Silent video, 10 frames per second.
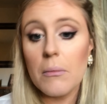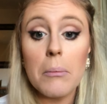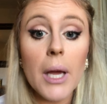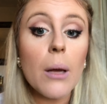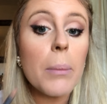
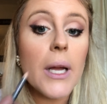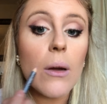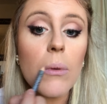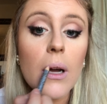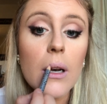pale
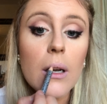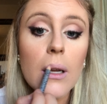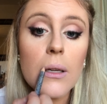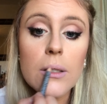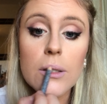pink one
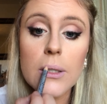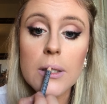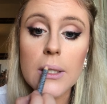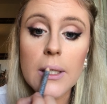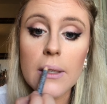
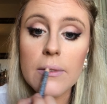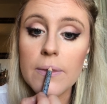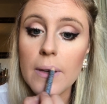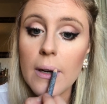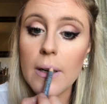just to
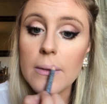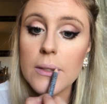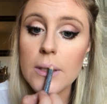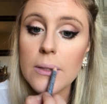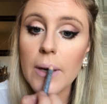give,
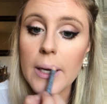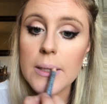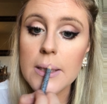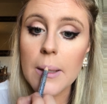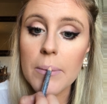just so I
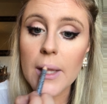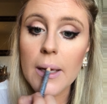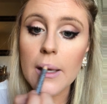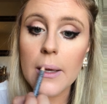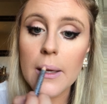had something.